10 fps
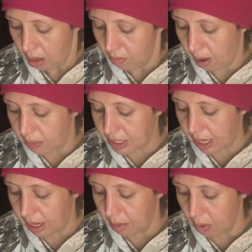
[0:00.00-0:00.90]

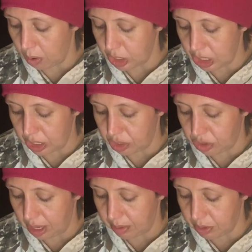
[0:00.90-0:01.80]
Representing emotions,
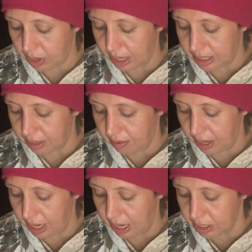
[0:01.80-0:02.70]
dreams,
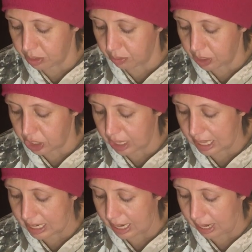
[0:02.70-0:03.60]
creativity, intuition, and
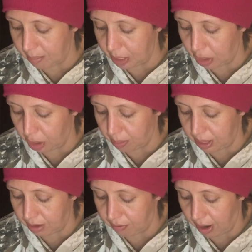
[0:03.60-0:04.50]
in the dynamic
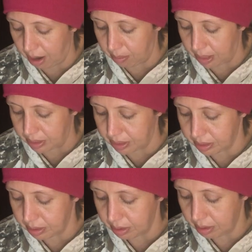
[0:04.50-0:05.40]
urban
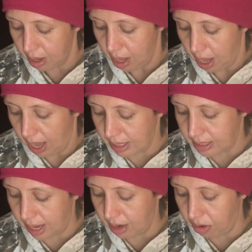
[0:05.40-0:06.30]
environment. A
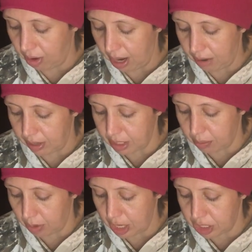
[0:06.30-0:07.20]
state of creative
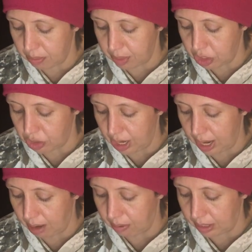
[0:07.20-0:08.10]
inspiration,
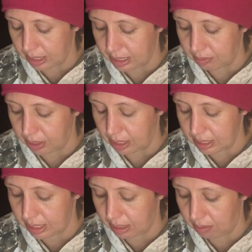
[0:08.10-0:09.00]
mystery, and
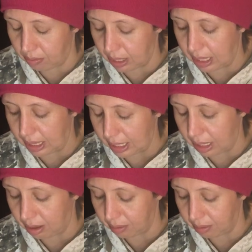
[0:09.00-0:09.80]
realism. Reali